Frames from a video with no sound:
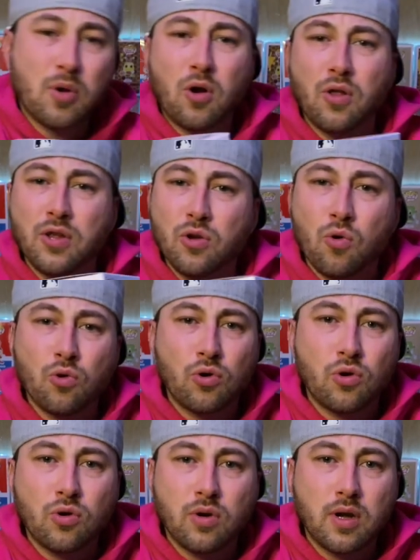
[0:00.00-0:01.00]
all the
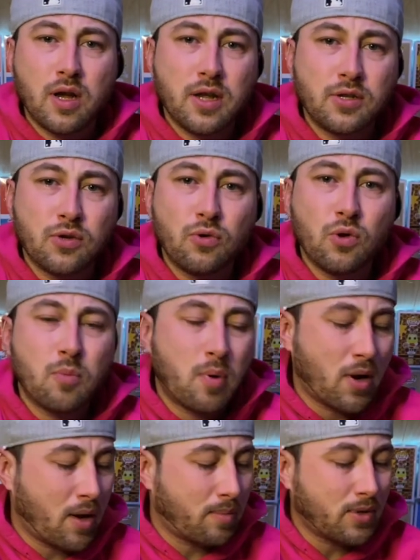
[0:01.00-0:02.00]
older uh, cereal
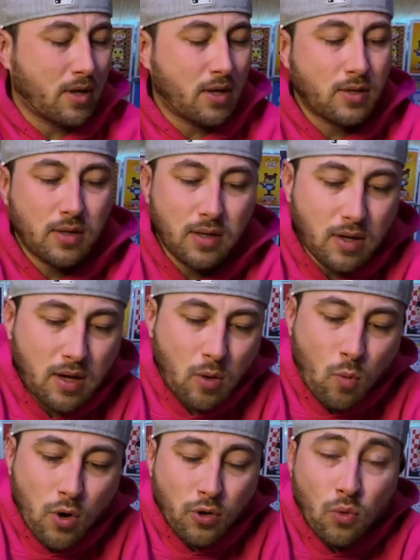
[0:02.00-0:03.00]
pops, I was
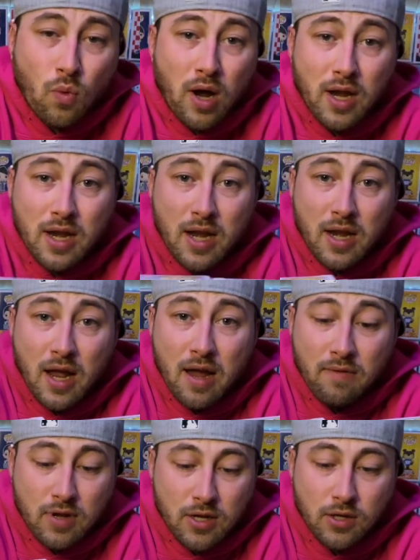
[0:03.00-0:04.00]
wondering why they didn't have
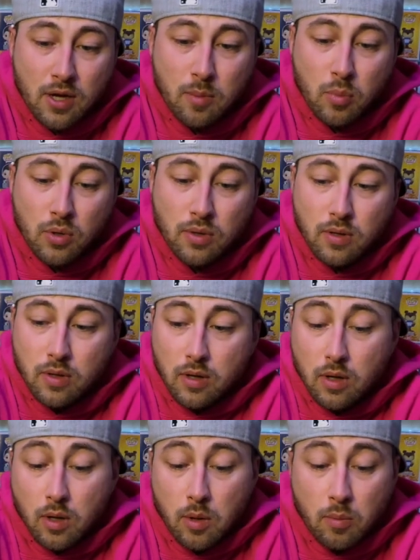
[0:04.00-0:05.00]
these yet. But
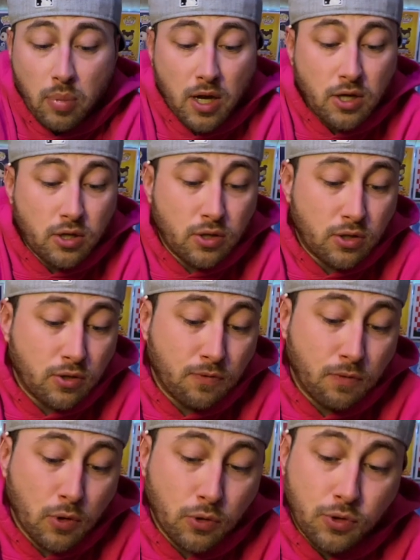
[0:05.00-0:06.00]
patience is
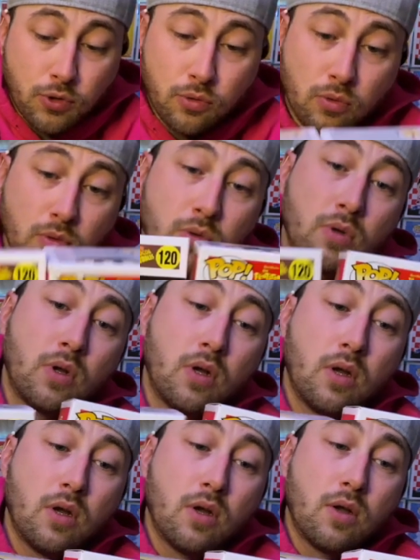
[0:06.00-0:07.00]
virtue.
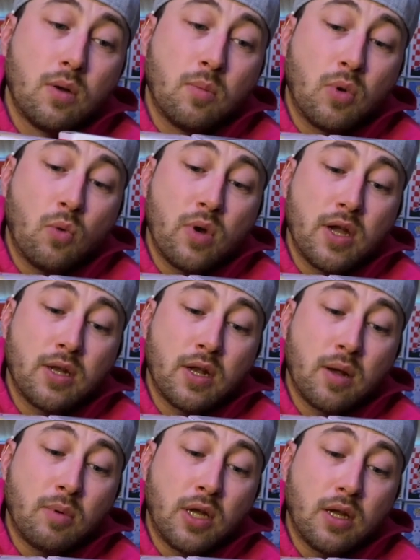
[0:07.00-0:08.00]
We ended
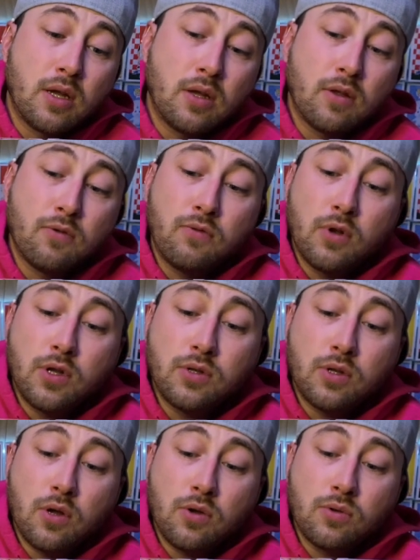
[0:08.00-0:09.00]
up getting the
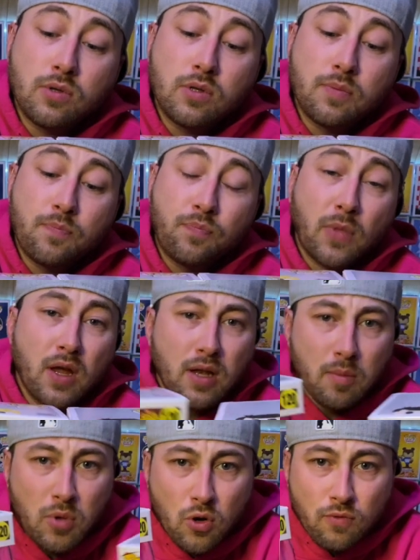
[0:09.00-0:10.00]
Flintstones. And let me
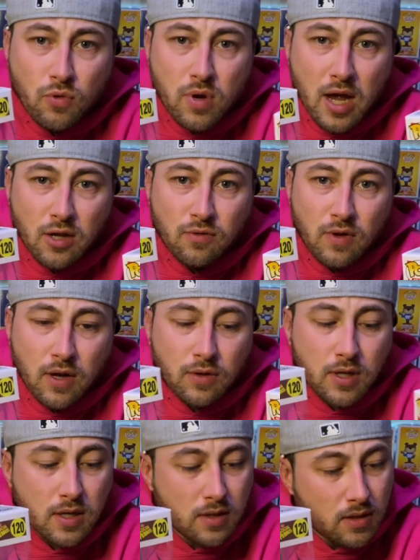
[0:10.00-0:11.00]
know if you guys found
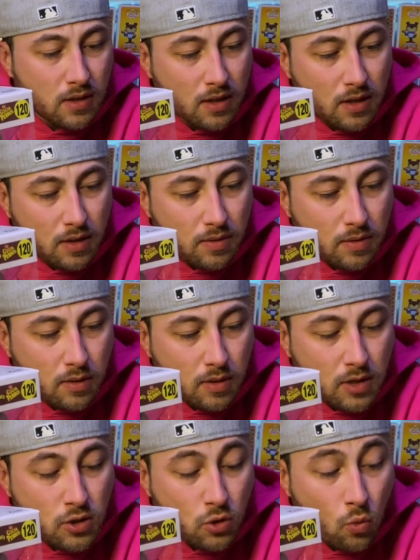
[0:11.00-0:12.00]
these. Um,
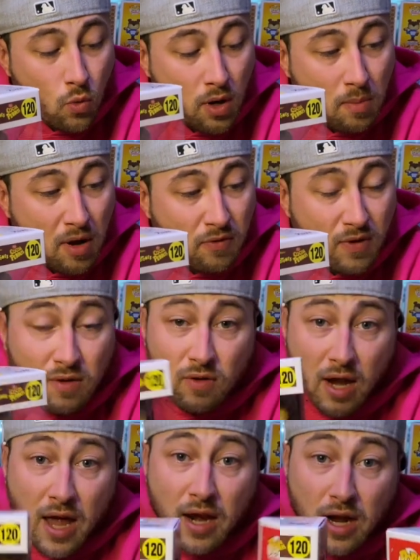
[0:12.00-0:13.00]
these are one of my favorite
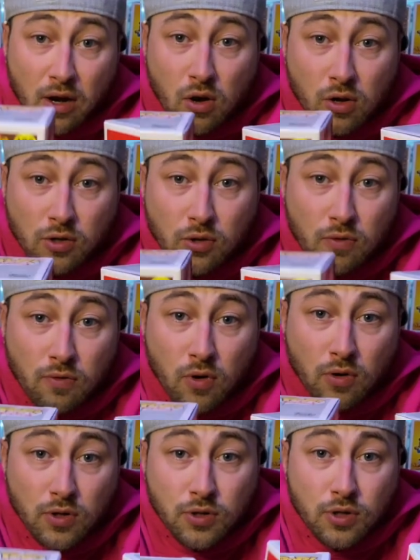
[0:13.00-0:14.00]
ad icons so far
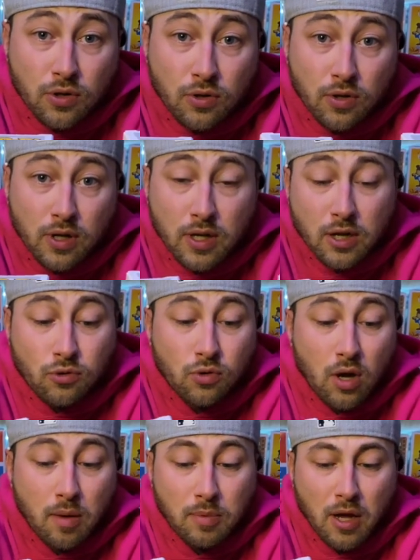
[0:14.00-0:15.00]
this year that they
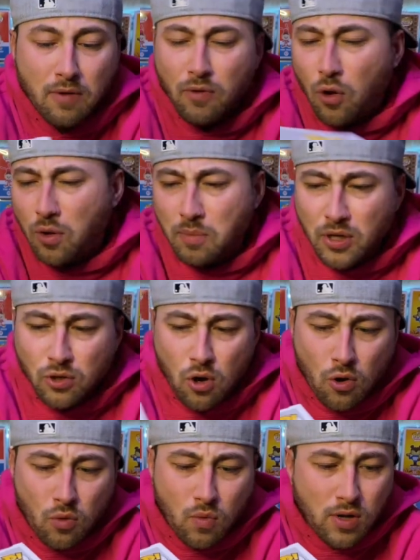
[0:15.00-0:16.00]
dropped. Out of all the
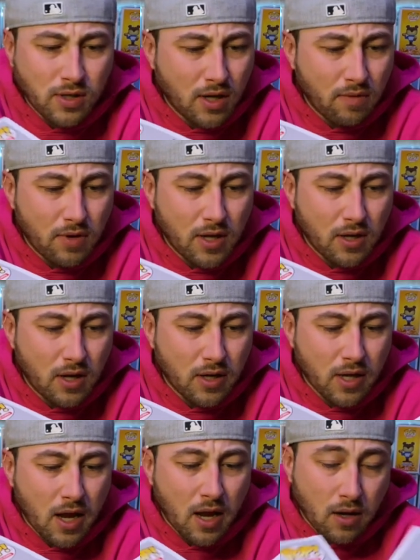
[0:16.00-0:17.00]
McDonald ones and everything like
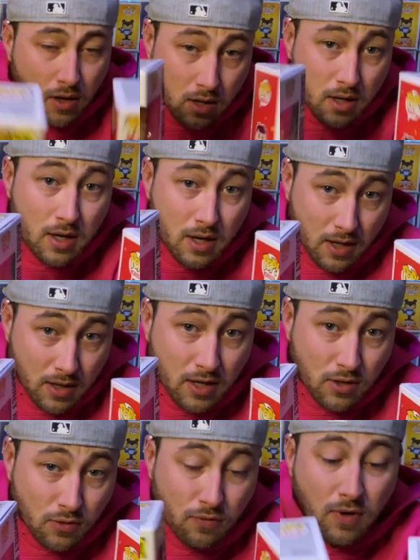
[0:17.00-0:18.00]
that, these
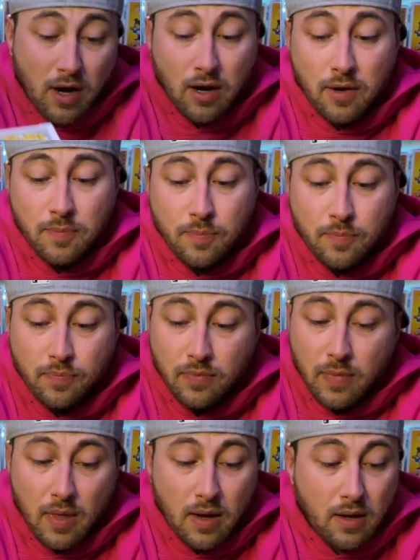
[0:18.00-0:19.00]
are fire.
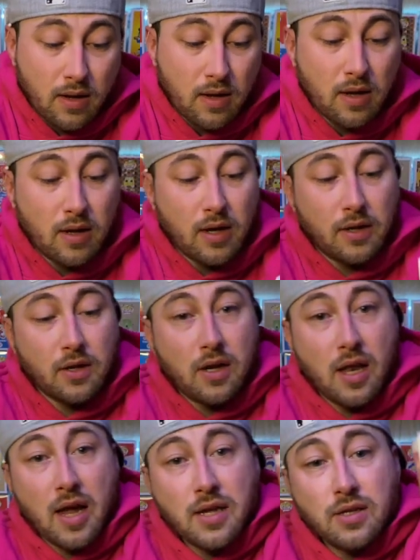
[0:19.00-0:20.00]
Uh, I got the
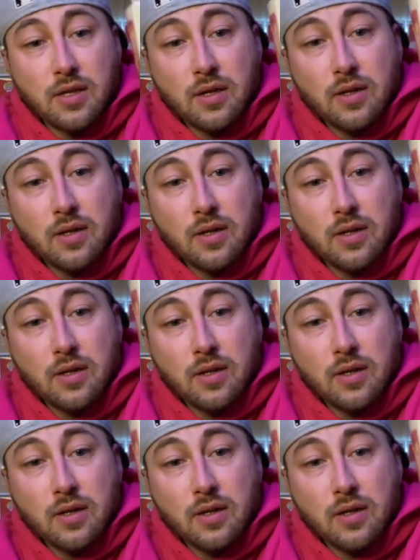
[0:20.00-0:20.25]
classic